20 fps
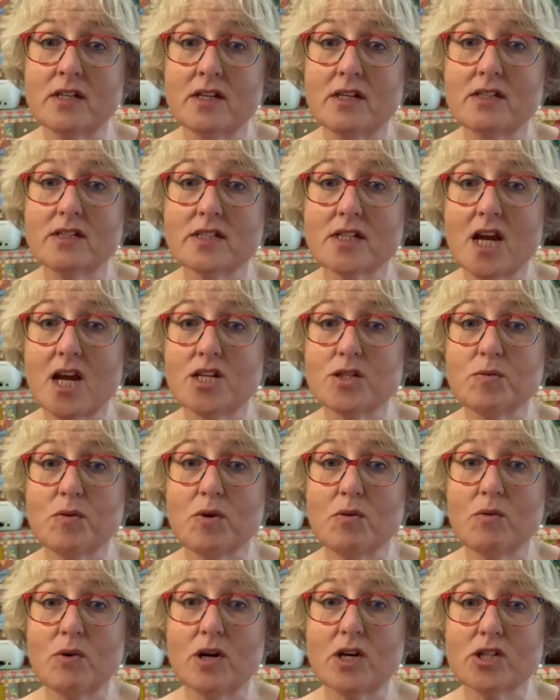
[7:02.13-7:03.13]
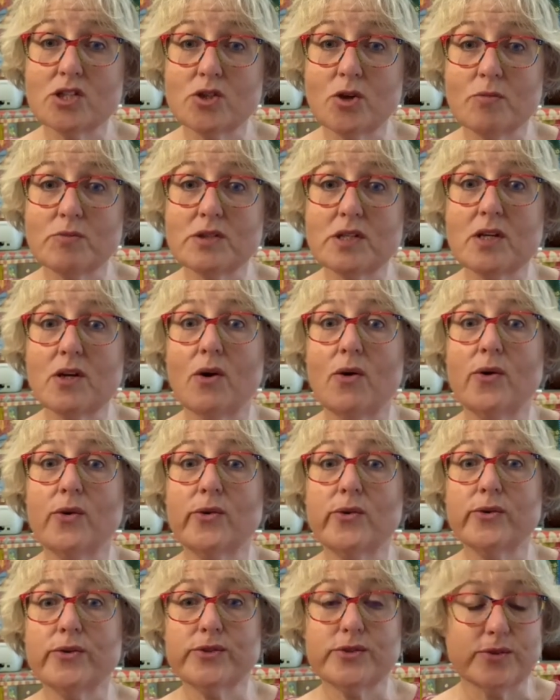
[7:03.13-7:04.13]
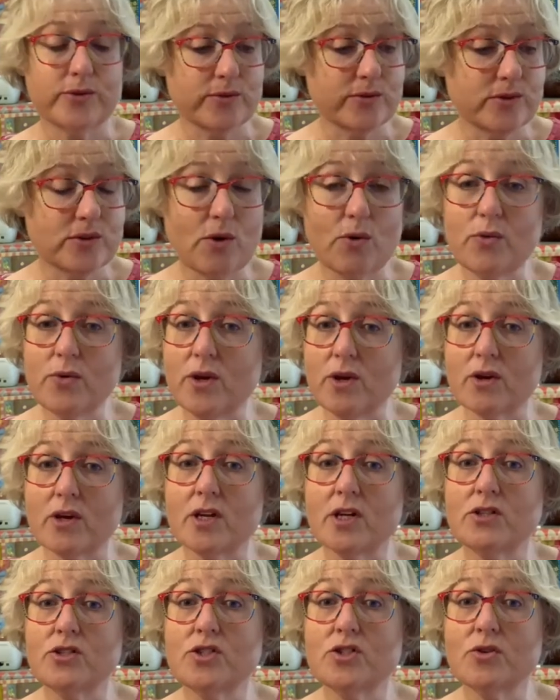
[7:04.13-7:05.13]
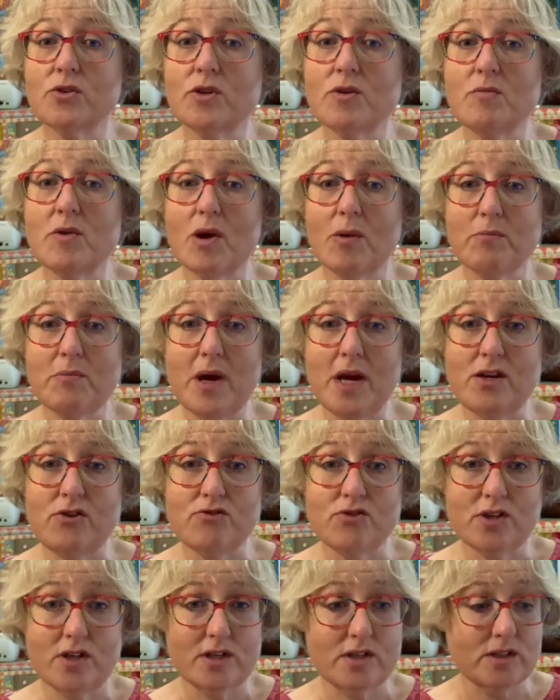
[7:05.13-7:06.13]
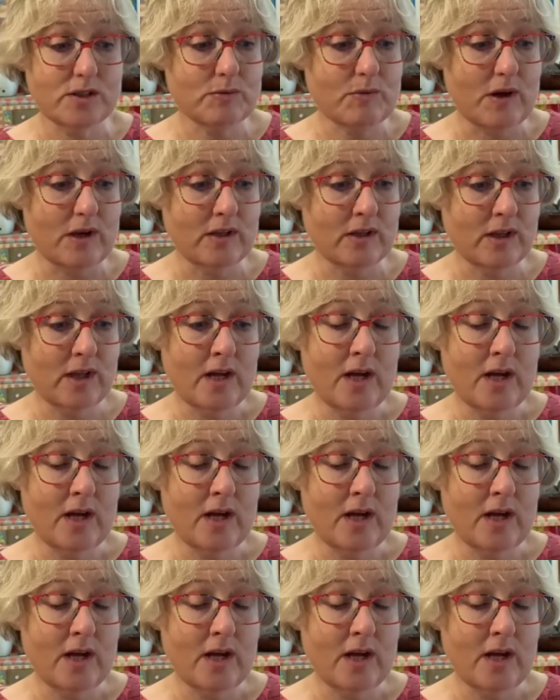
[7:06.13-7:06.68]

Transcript: sketchbook workshops and all sorts, or you can join me on Patreon as well